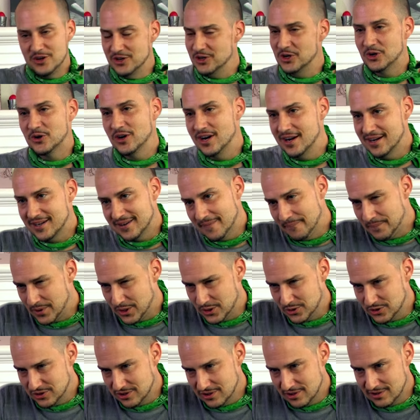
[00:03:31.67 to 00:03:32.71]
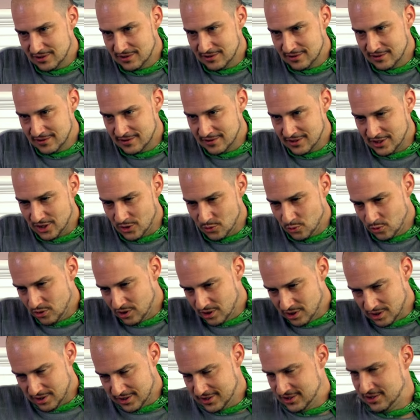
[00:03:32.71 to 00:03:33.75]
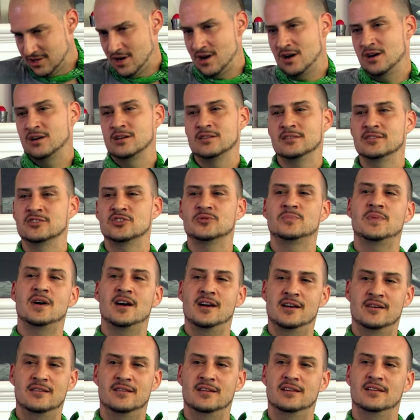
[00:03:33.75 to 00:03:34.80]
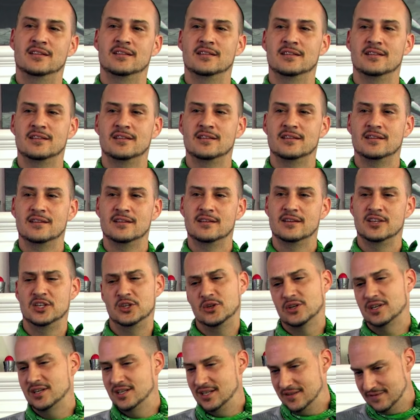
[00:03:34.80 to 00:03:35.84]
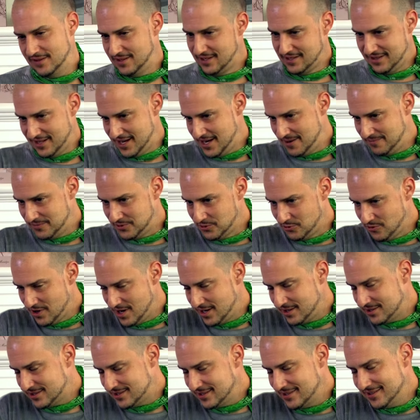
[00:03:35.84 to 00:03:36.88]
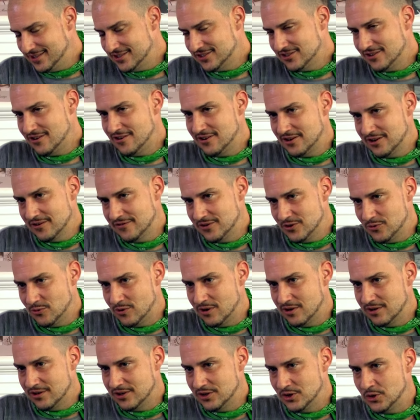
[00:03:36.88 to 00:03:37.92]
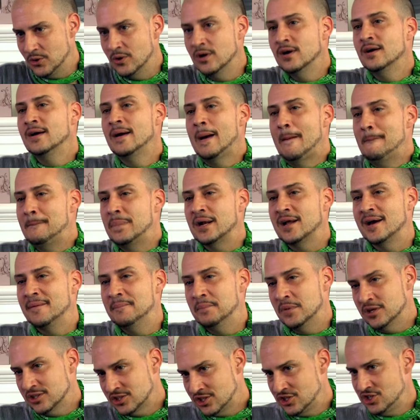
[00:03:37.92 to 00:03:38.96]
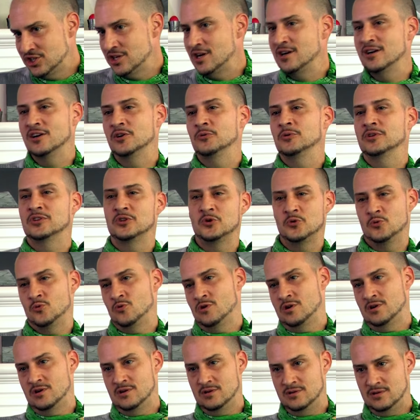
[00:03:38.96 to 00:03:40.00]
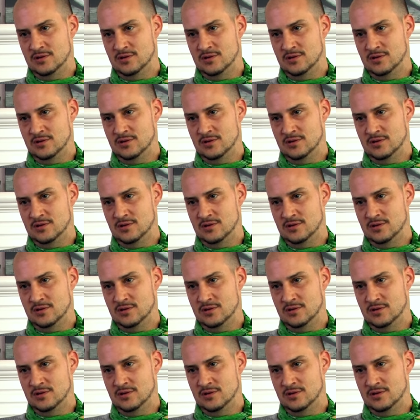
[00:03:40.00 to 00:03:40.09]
you're a great composer. Your work is awe-inspiring. You can even claim the rights to this song if you want to, but I must share it with the world.